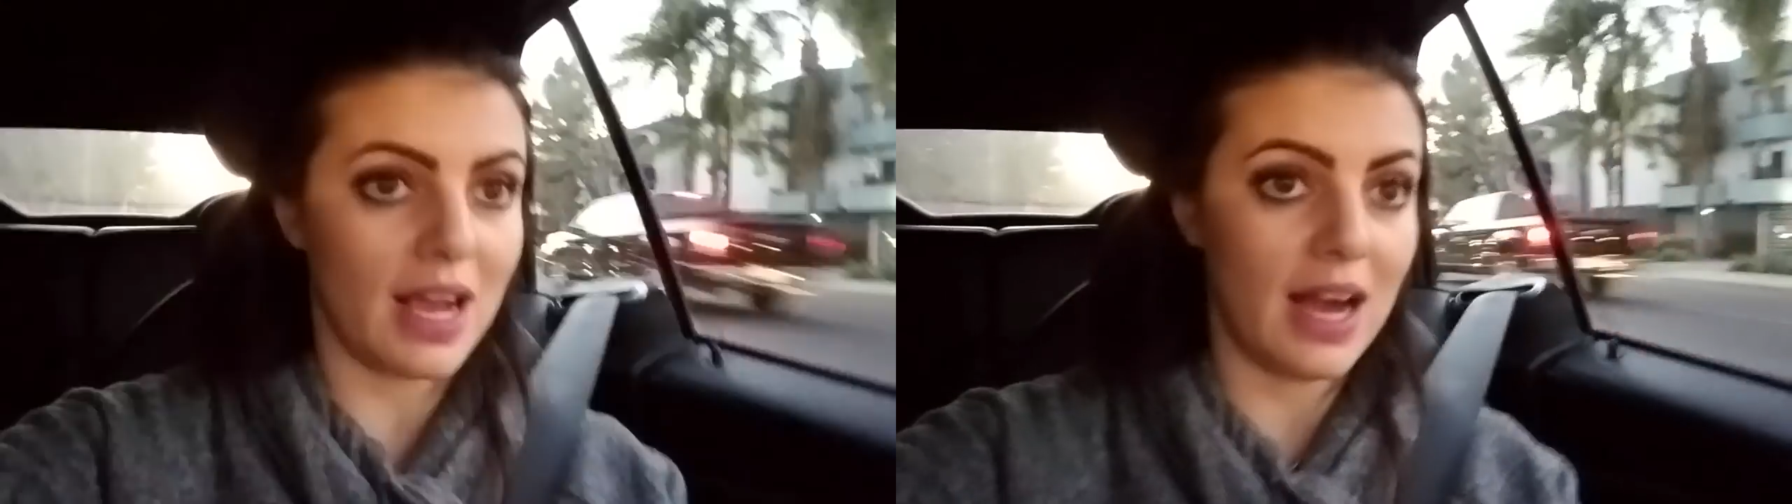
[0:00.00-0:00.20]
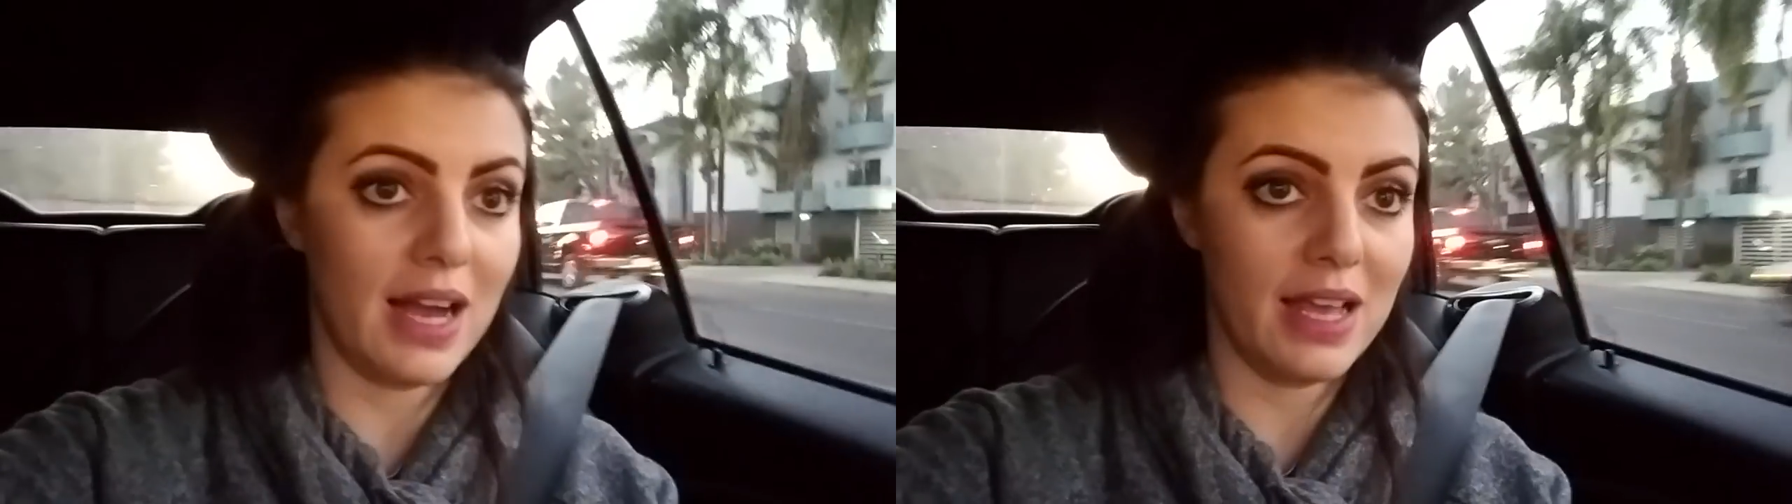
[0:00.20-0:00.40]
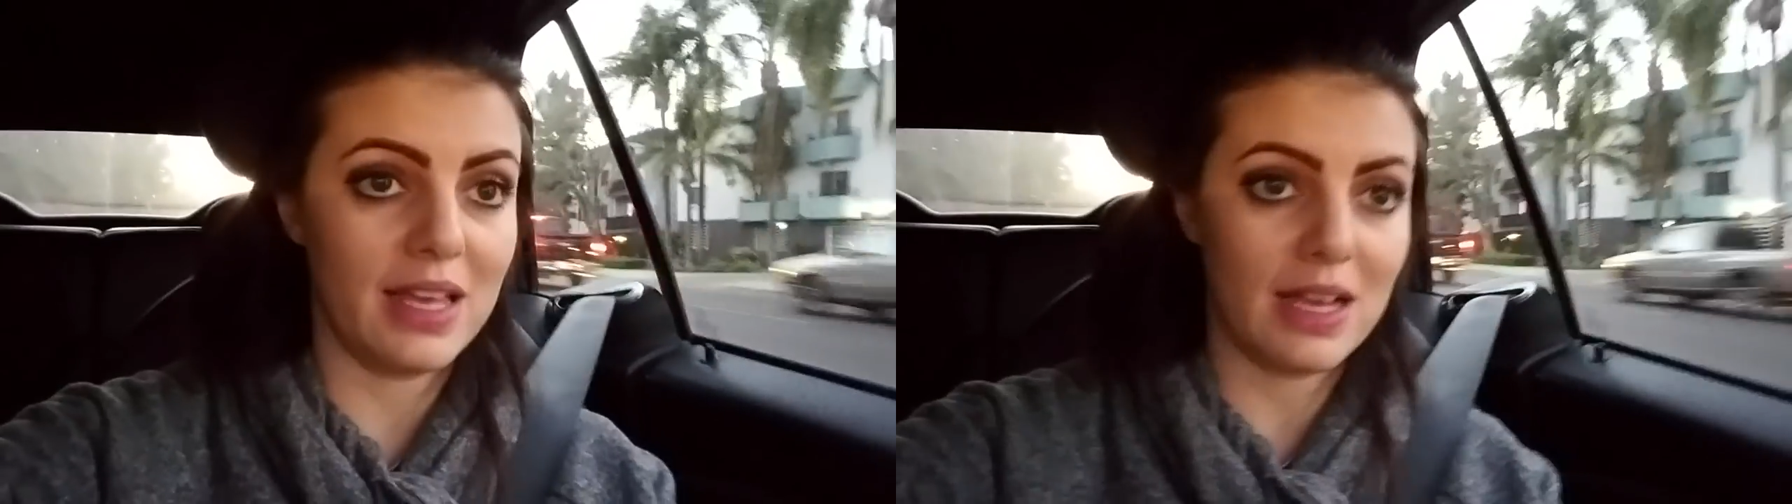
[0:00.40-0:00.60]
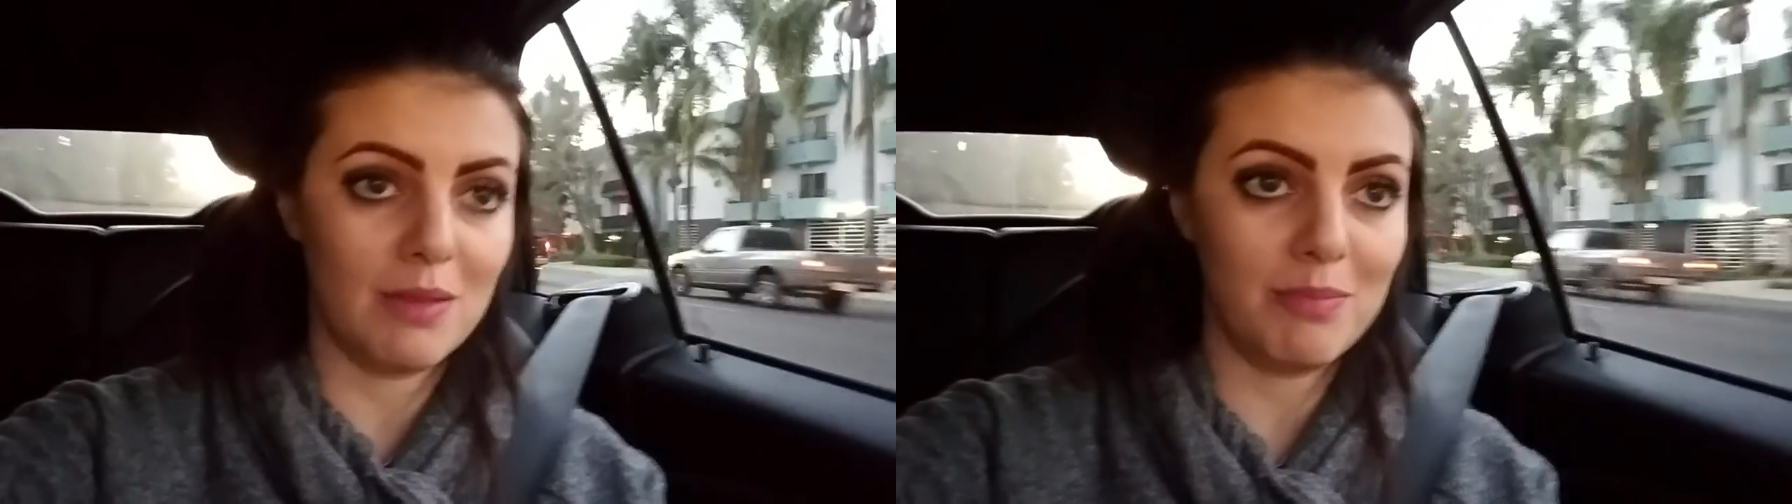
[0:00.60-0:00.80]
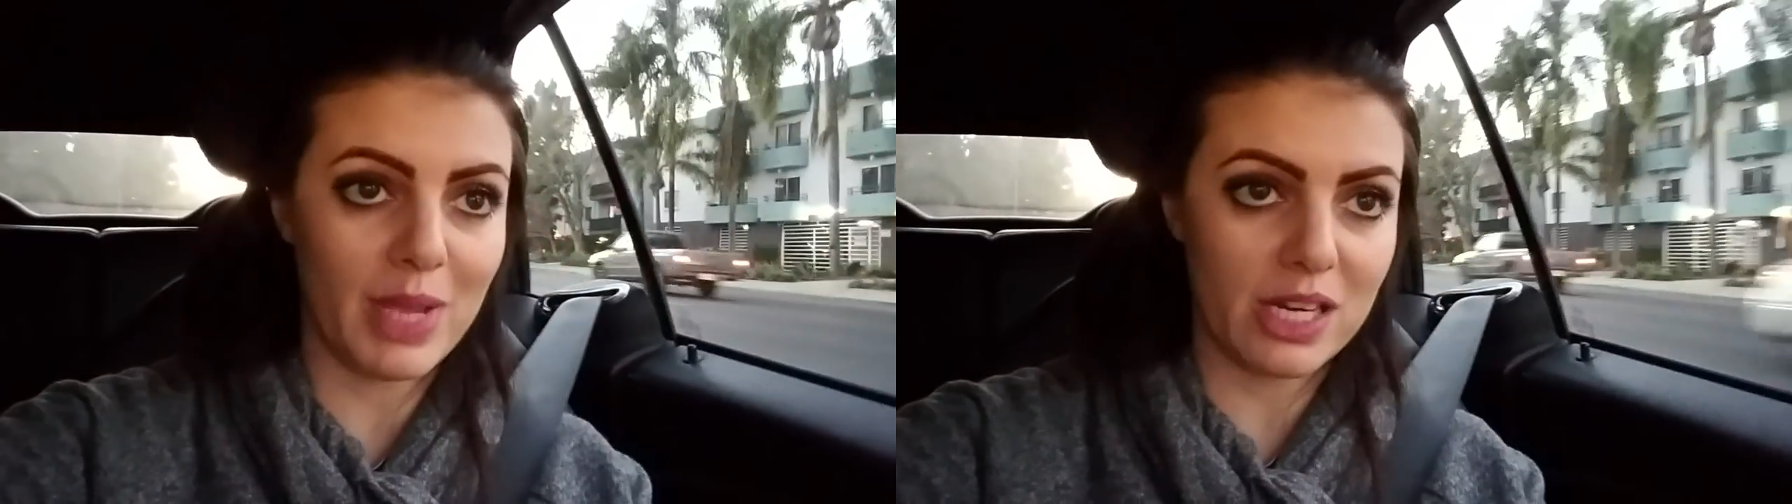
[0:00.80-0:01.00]
I
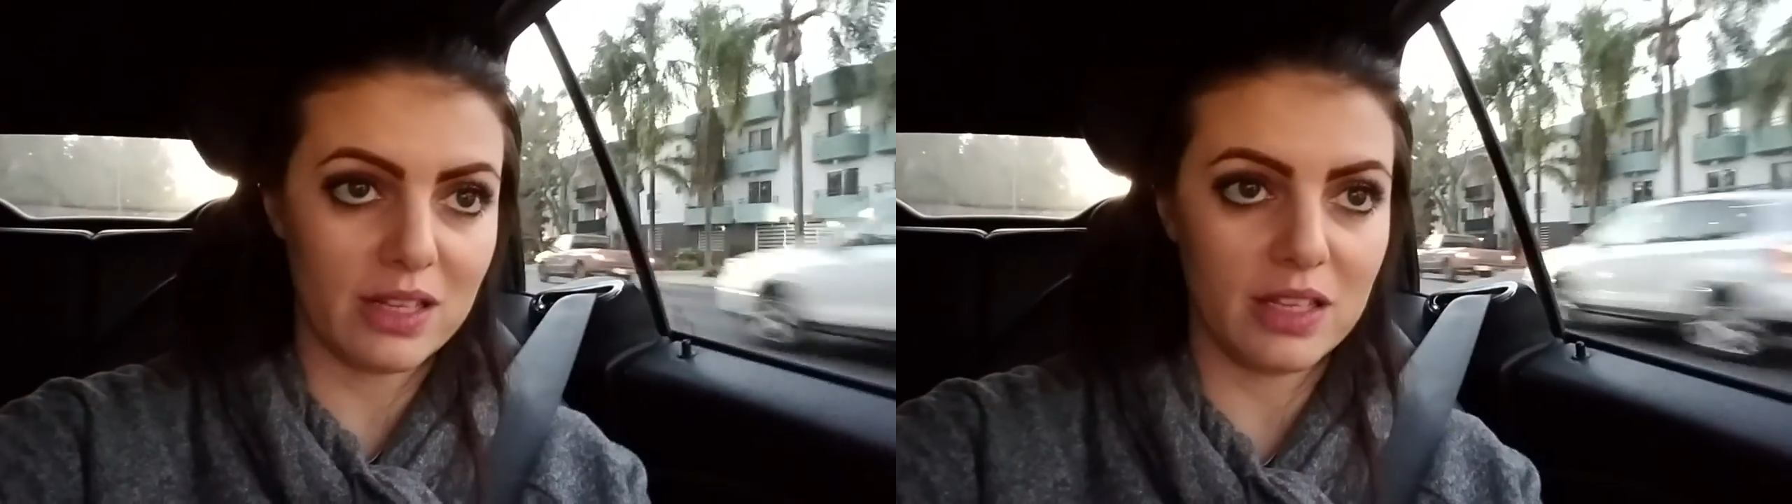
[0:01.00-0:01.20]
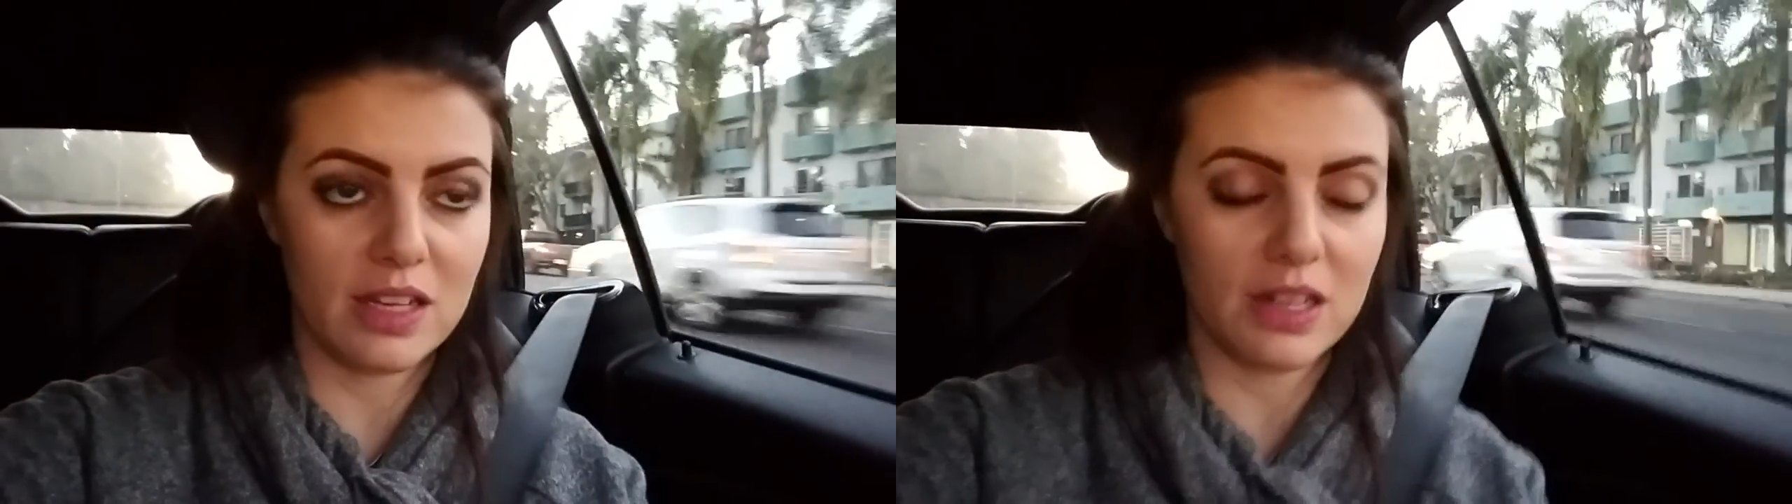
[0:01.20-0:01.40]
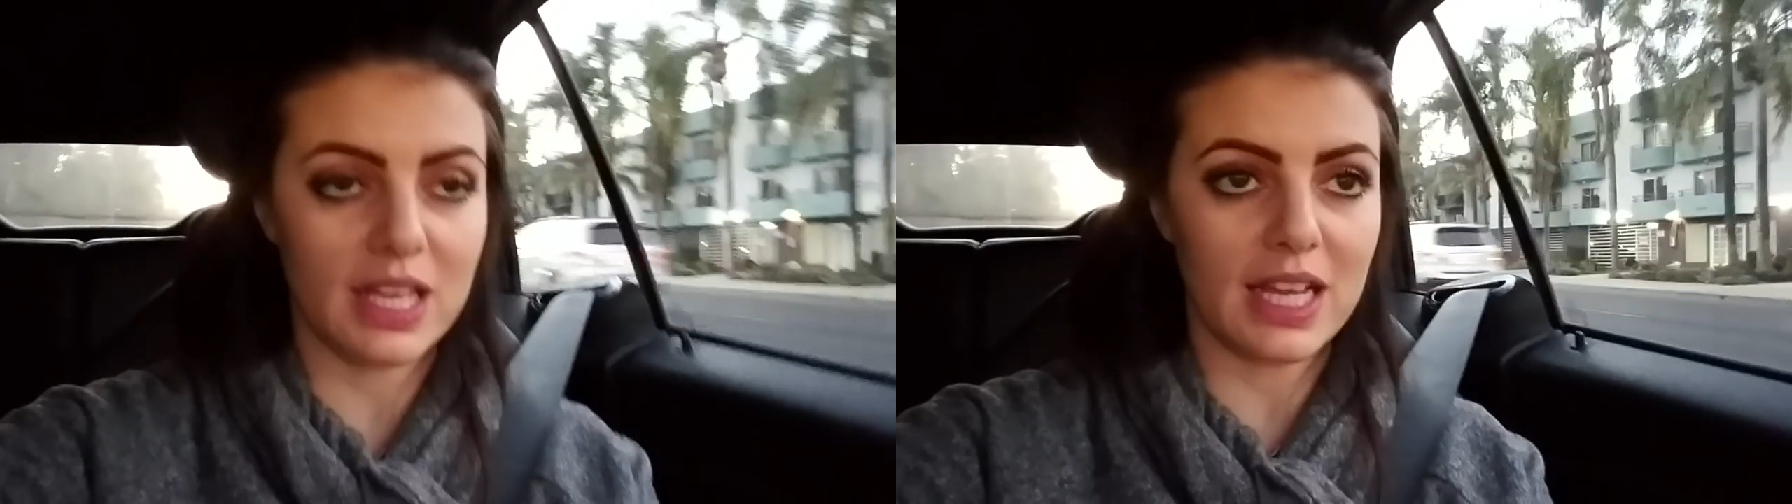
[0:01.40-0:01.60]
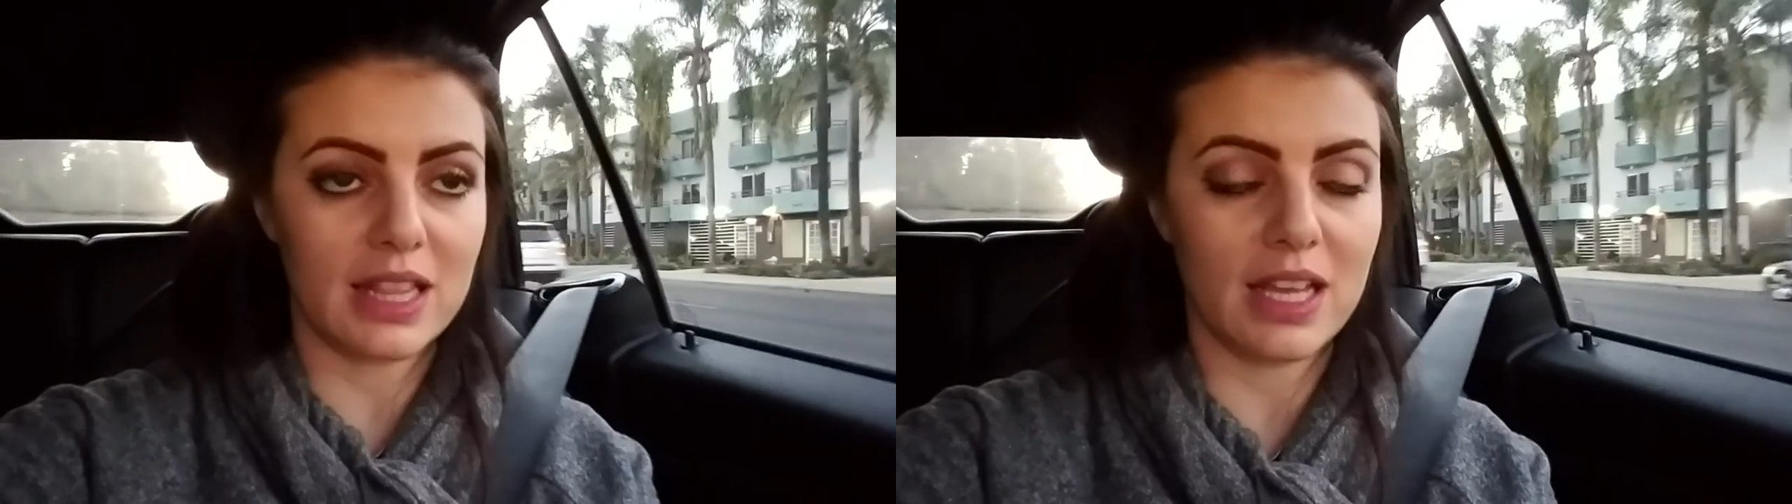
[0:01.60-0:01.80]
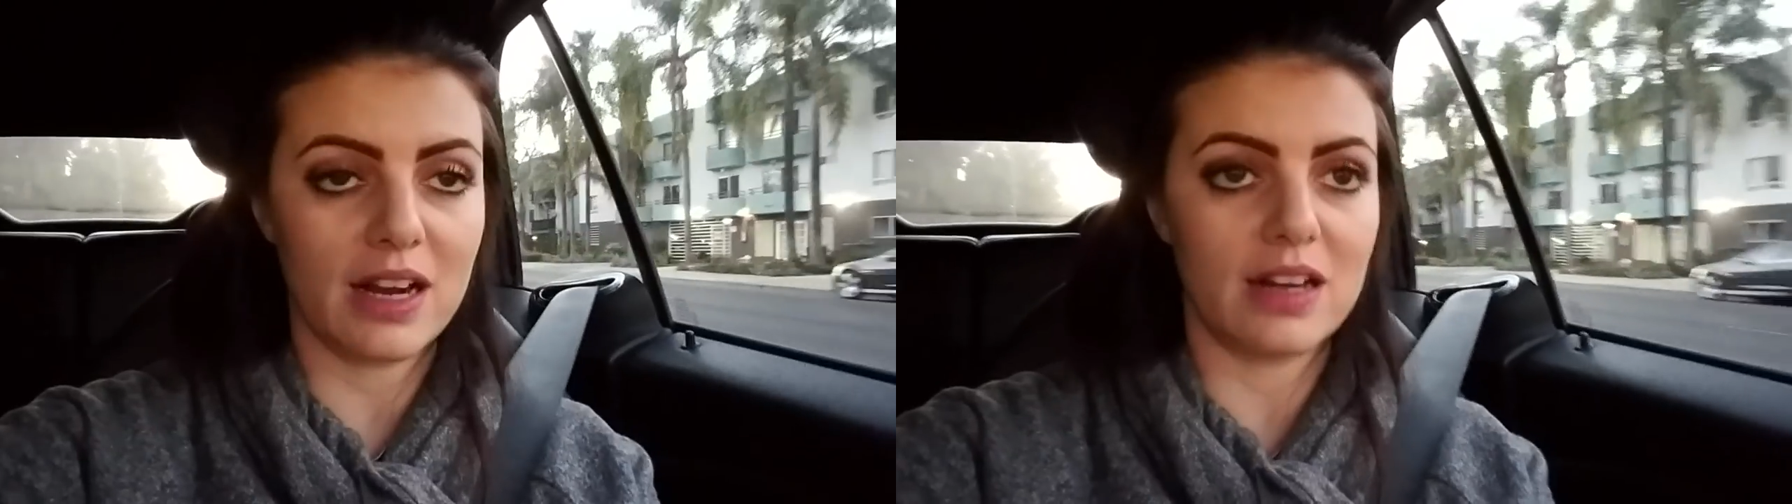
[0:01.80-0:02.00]
am barely gonna
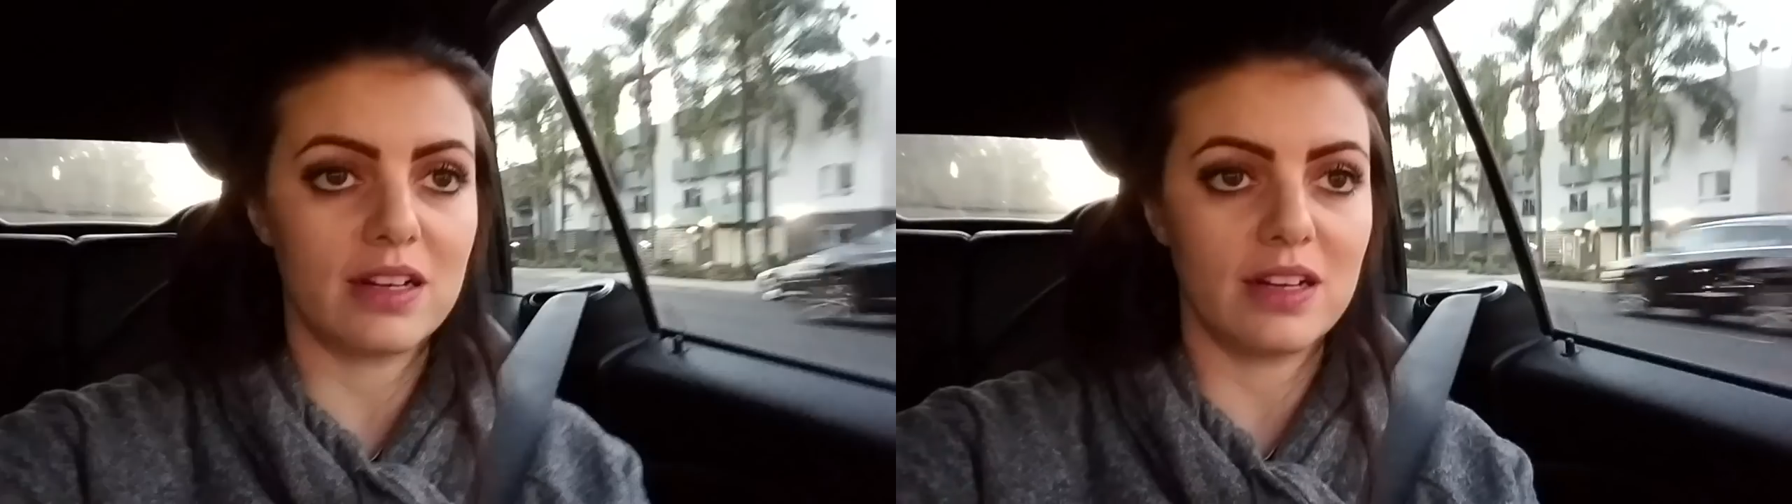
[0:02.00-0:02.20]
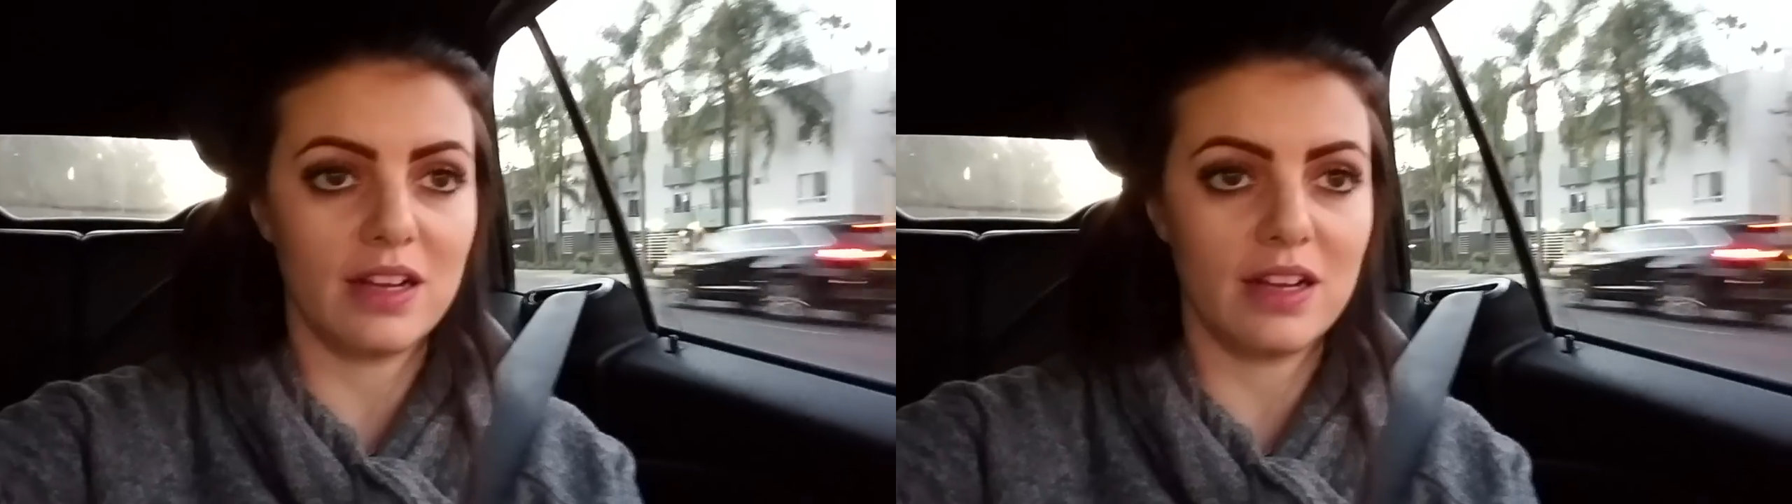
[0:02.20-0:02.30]
get there,